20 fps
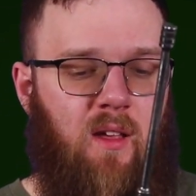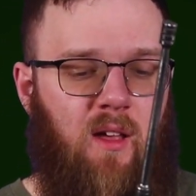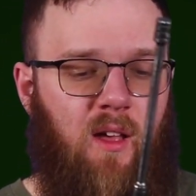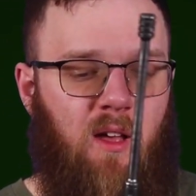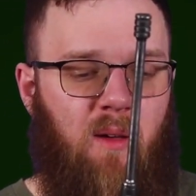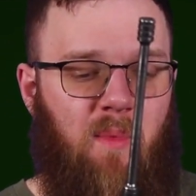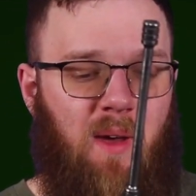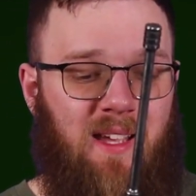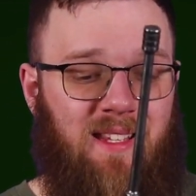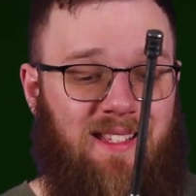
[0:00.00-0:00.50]

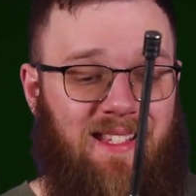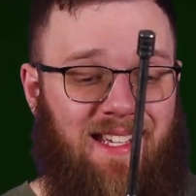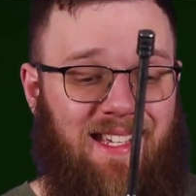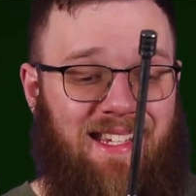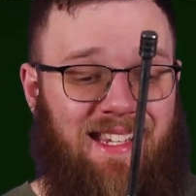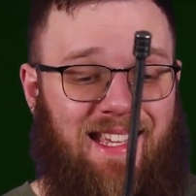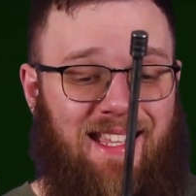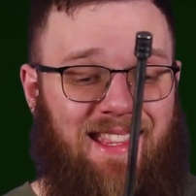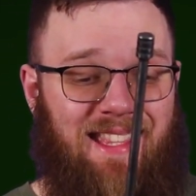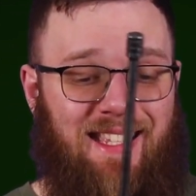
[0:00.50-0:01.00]
I
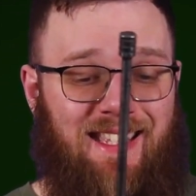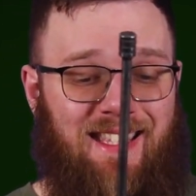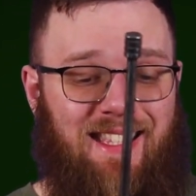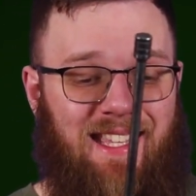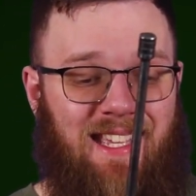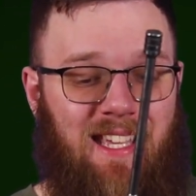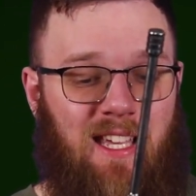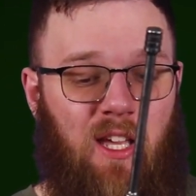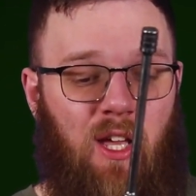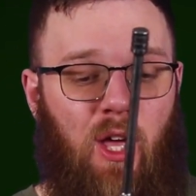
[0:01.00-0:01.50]
did get this
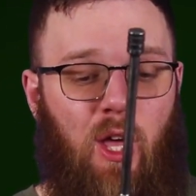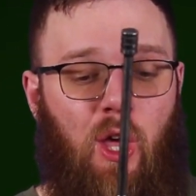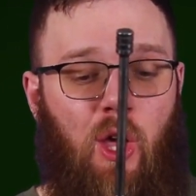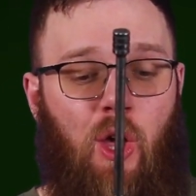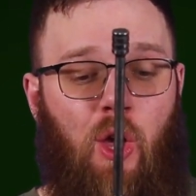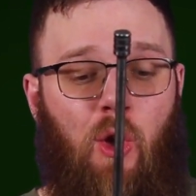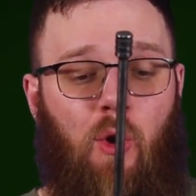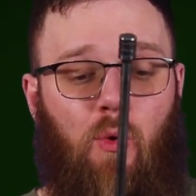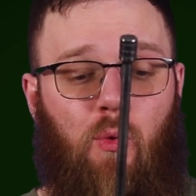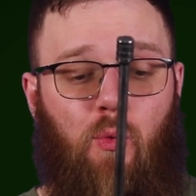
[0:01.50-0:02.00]
thing
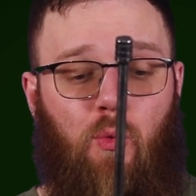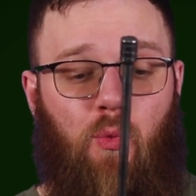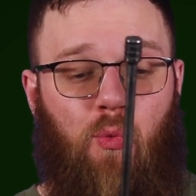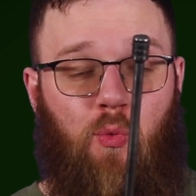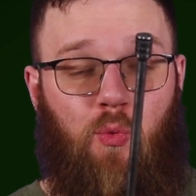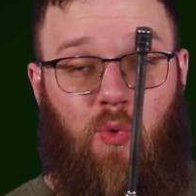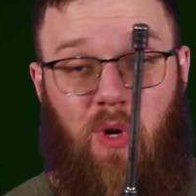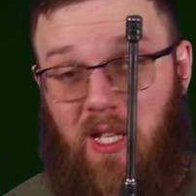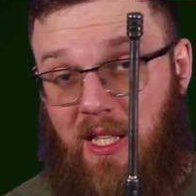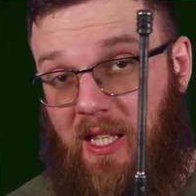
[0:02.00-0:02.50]

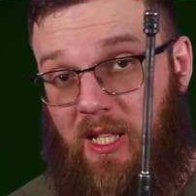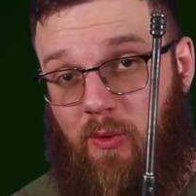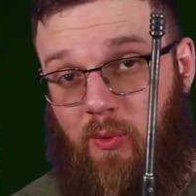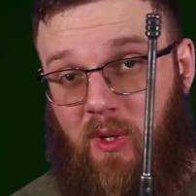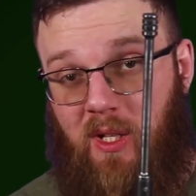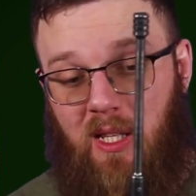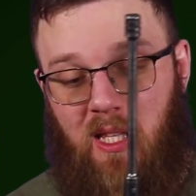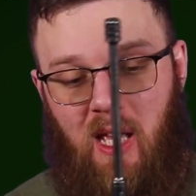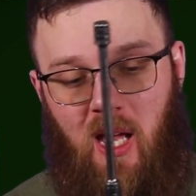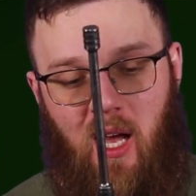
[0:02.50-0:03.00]

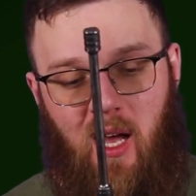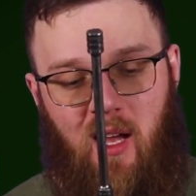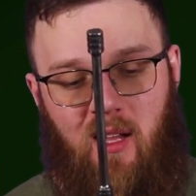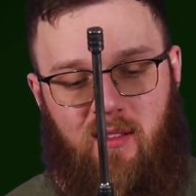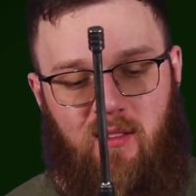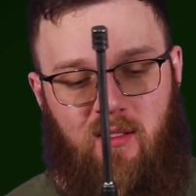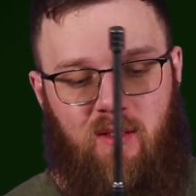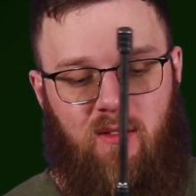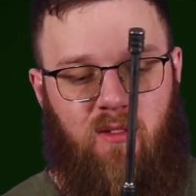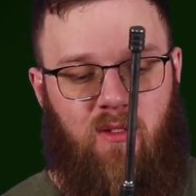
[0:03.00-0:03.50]
really
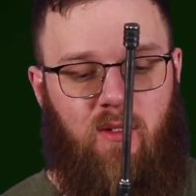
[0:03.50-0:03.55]
hot